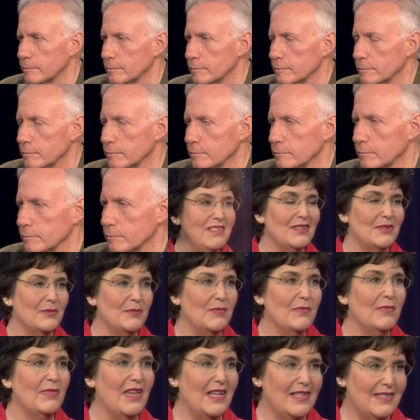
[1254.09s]
That's it.
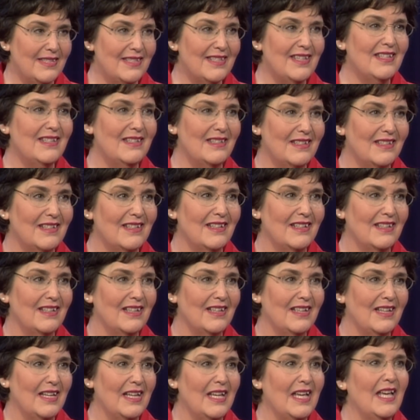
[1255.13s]
That's it.
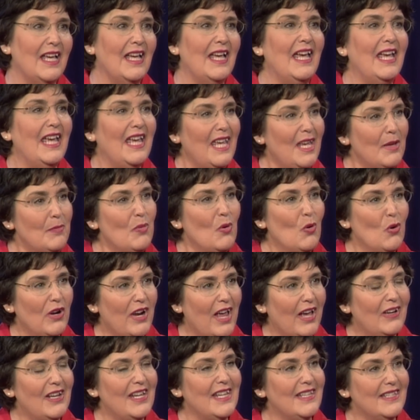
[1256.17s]
He
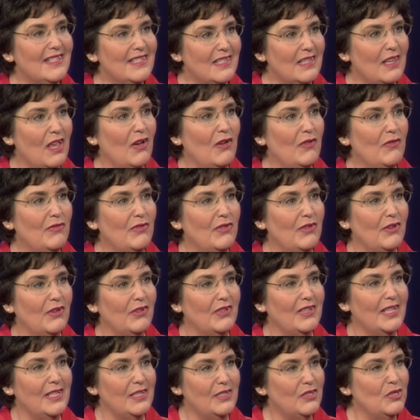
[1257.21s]
poured out his love
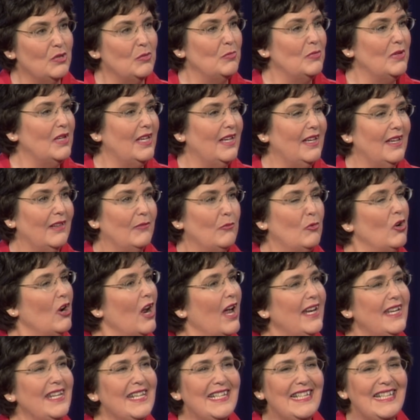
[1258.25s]
into me, where
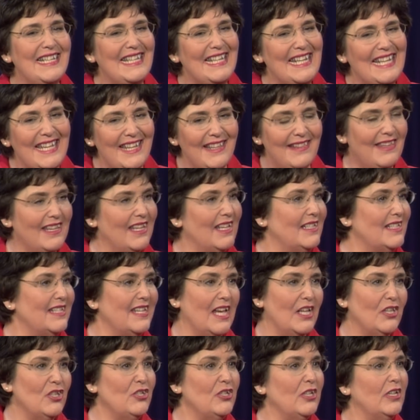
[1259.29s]
I didn't need the
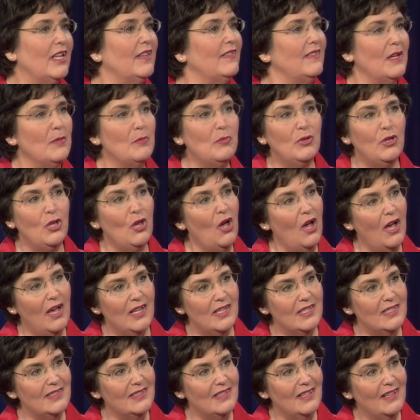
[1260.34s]
attention and the
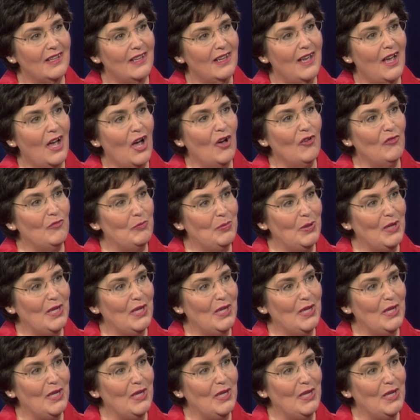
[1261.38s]
applause of